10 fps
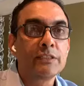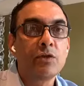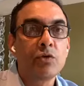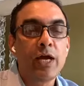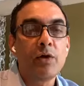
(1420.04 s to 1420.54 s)

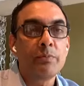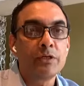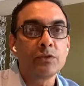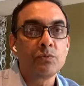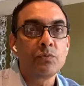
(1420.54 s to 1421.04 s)
slow down
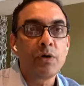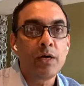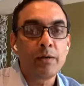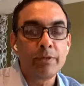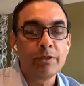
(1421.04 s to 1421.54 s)
because of
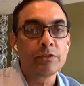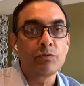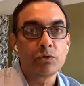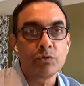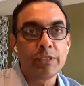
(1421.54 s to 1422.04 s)

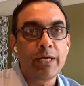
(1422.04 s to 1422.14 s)
what was